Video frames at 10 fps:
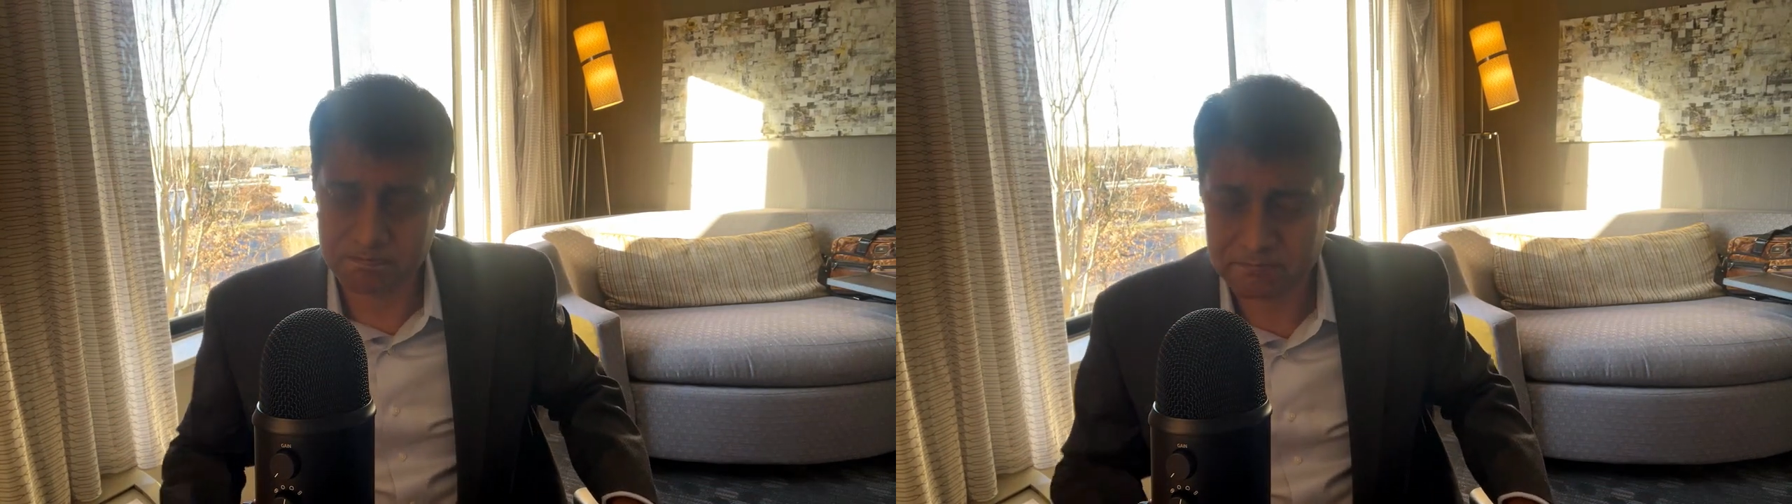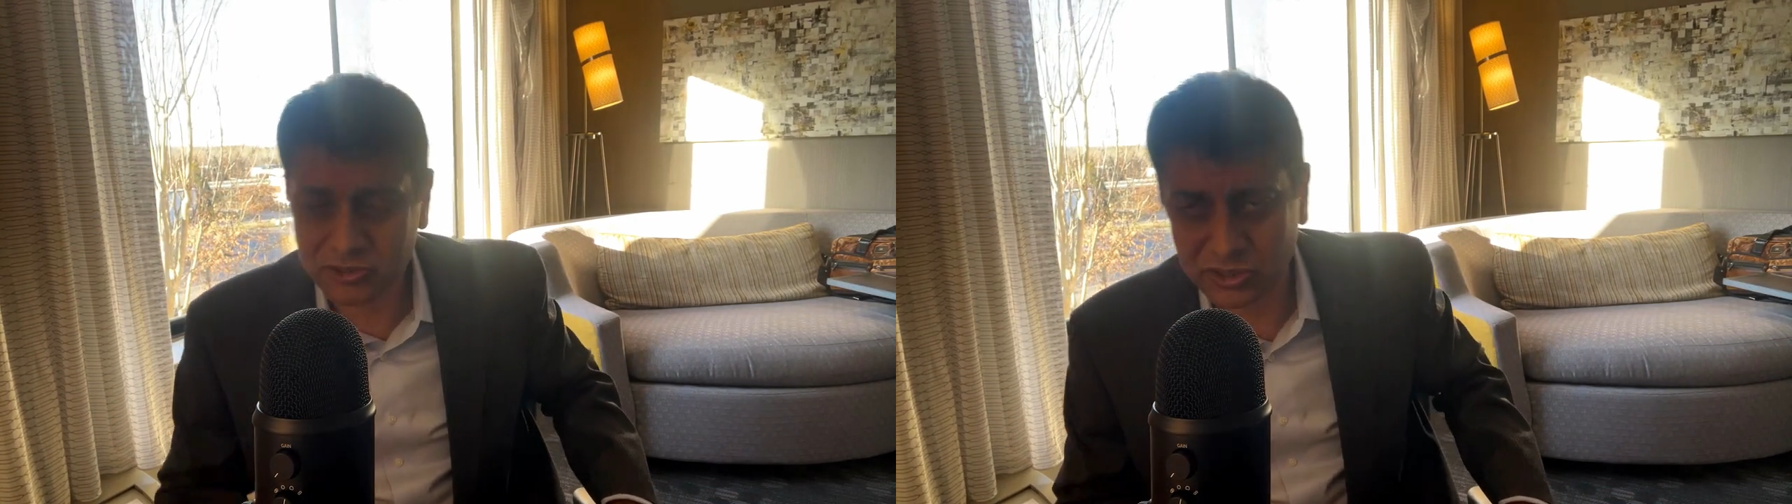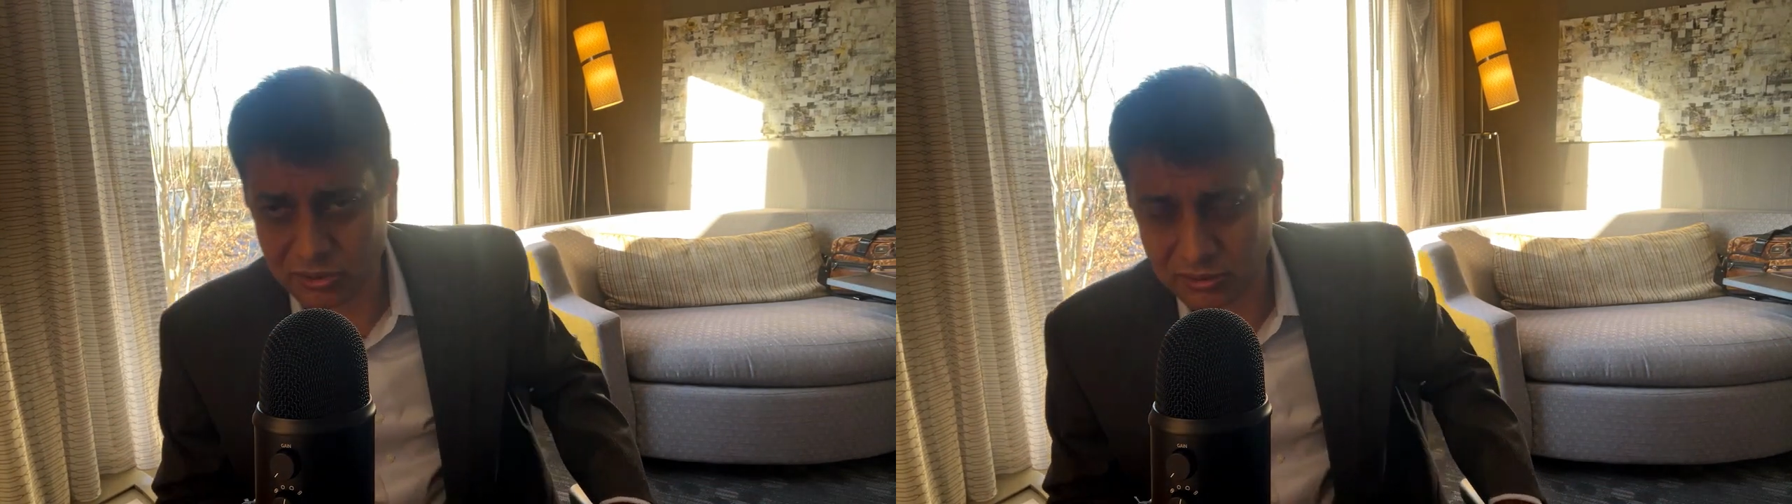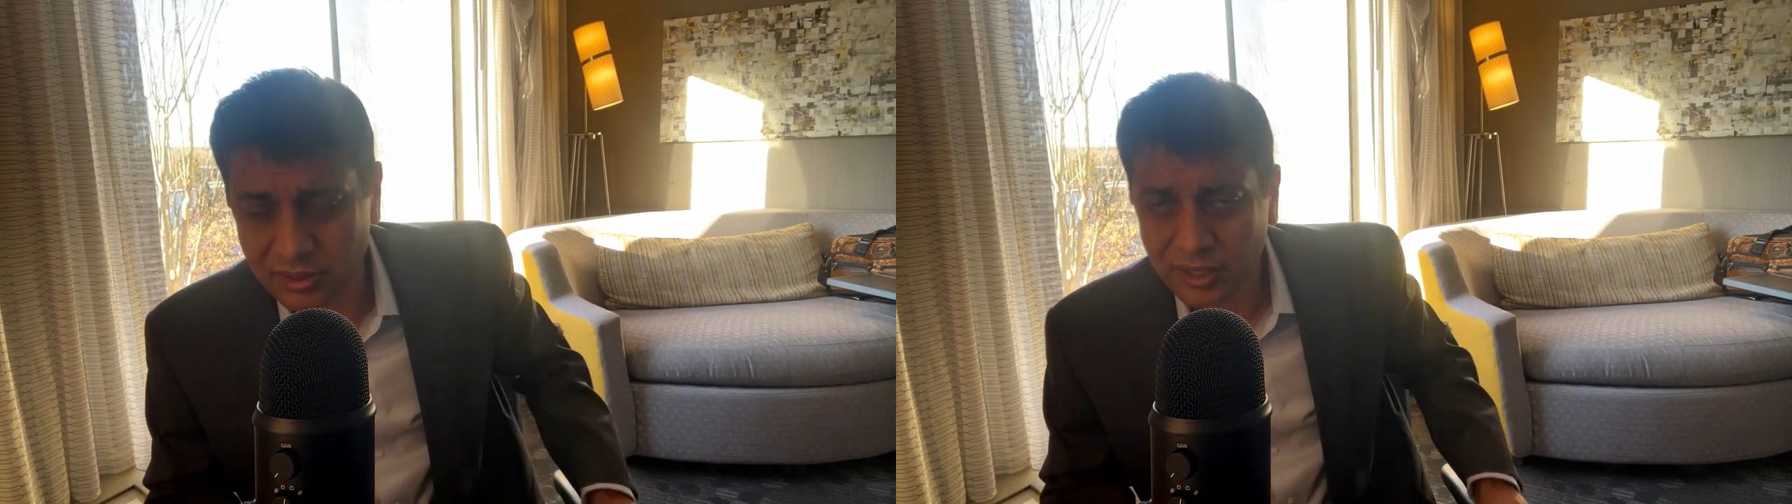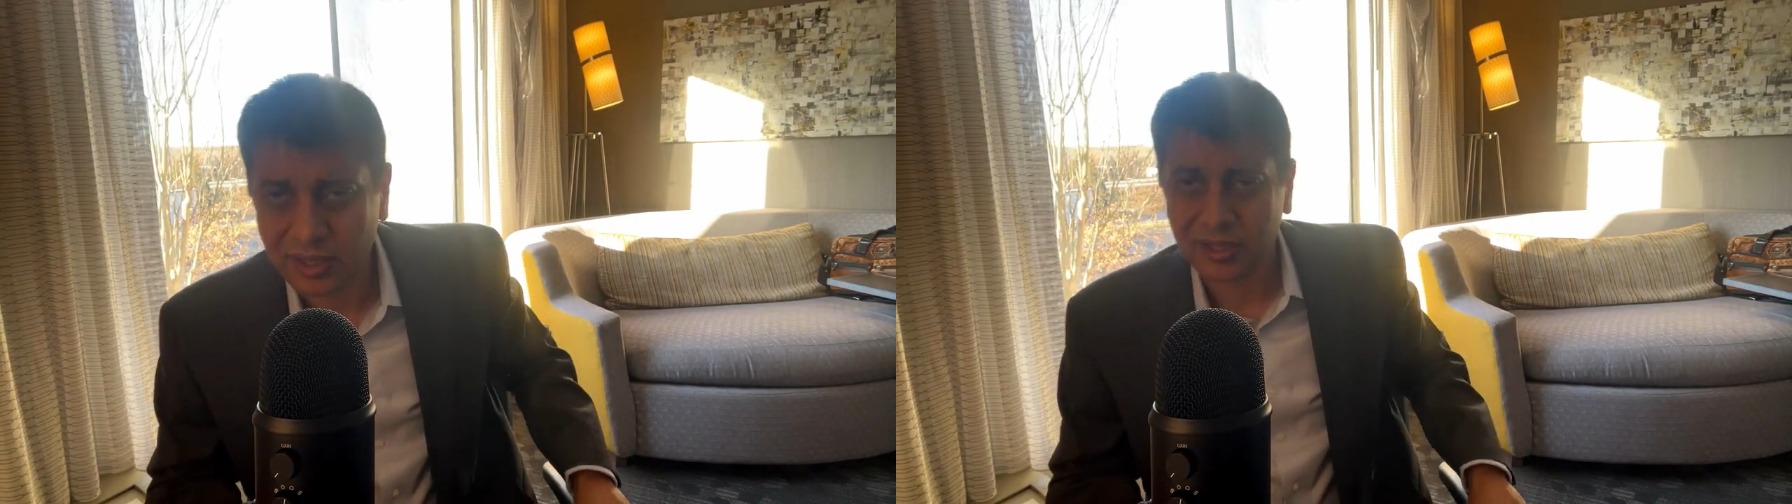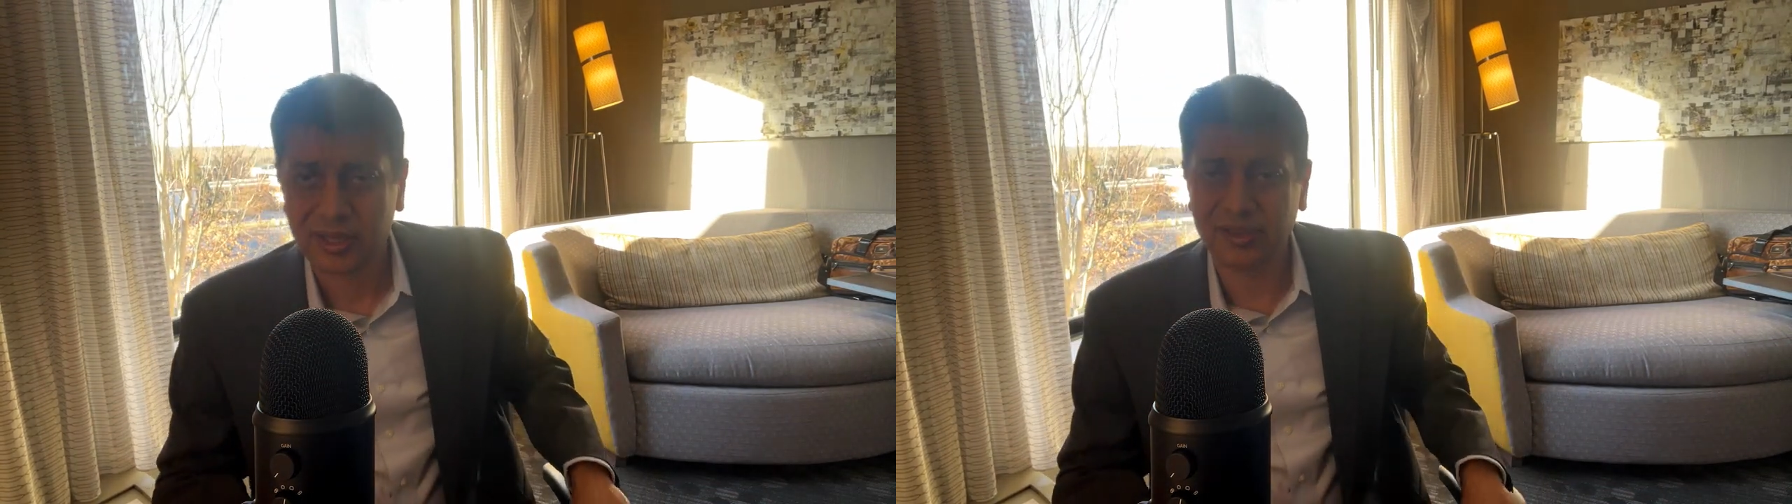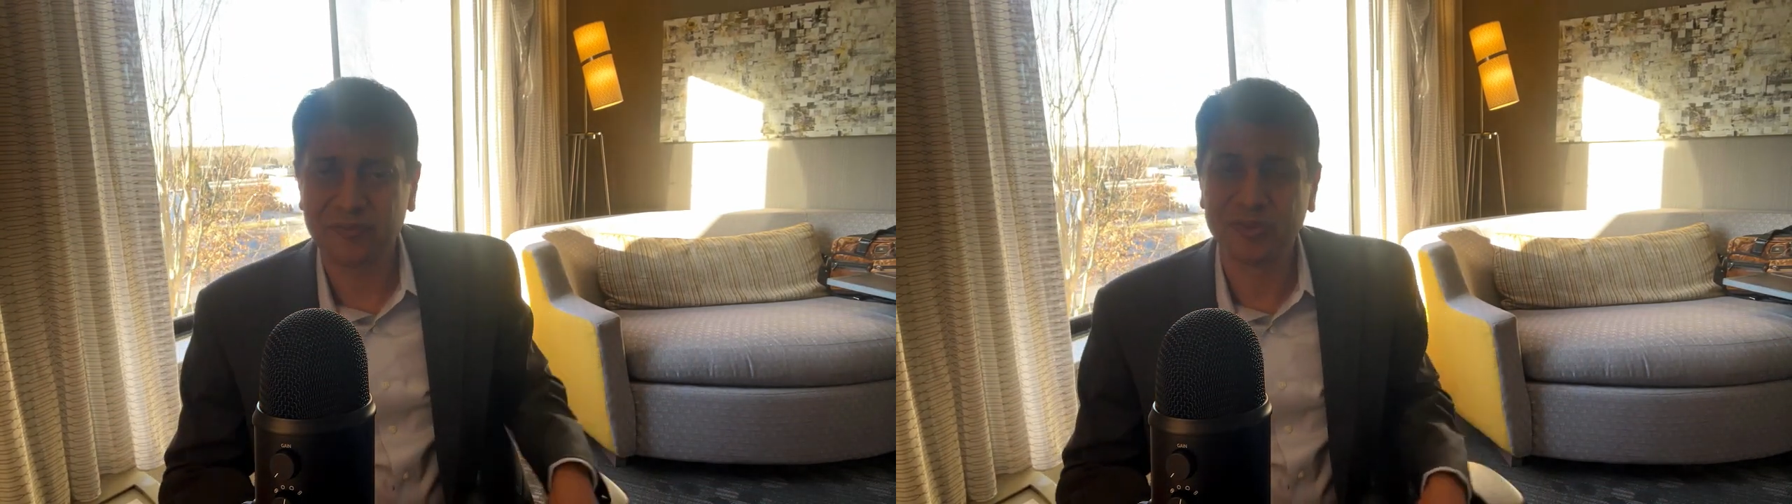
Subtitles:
So if